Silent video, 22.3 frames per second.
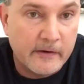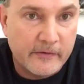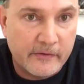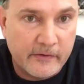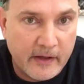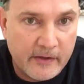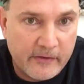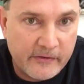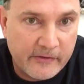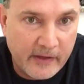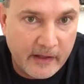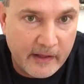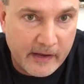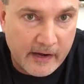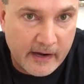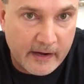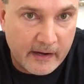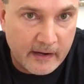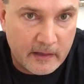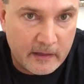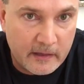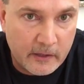It's got
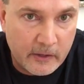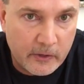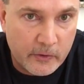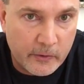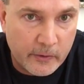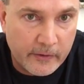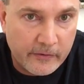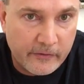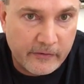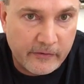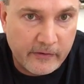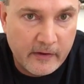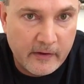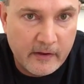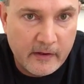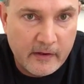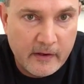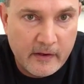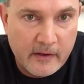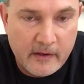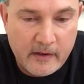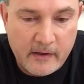selenite and clear quartz,
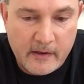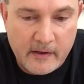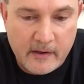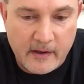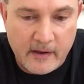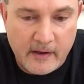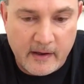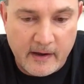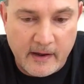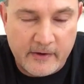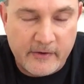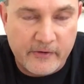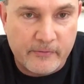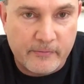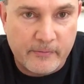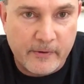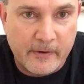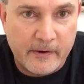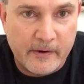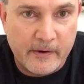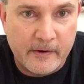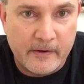and I just
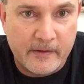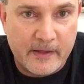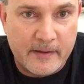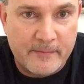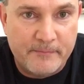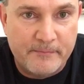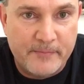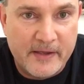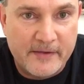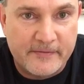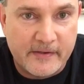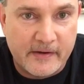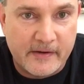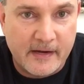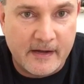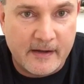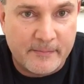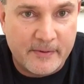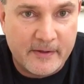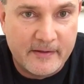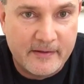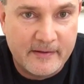really beefed it
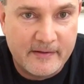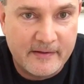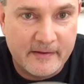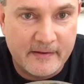up.